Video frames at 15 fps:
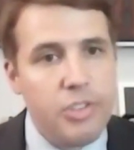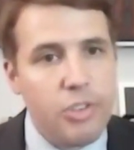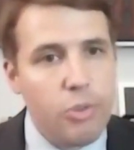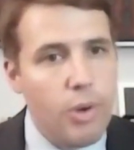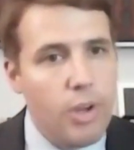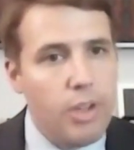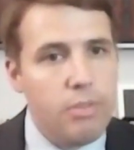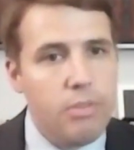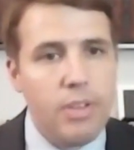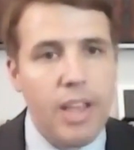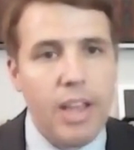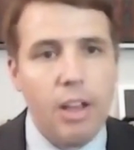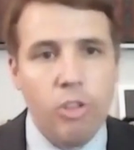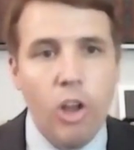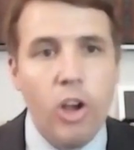to a
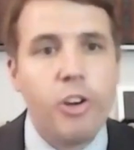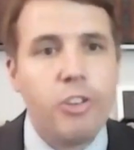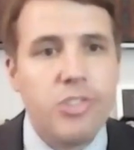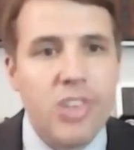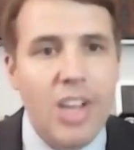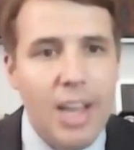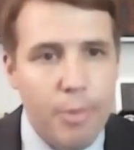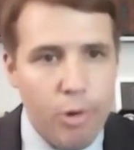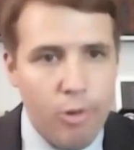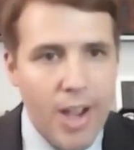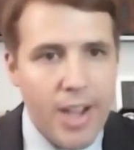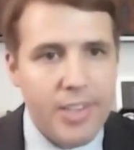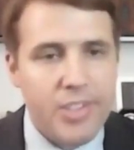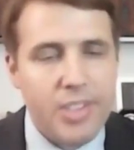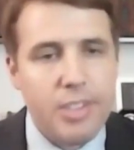longer time
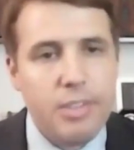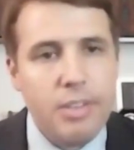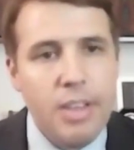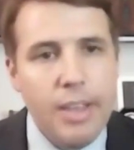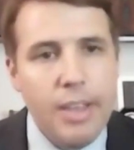horizon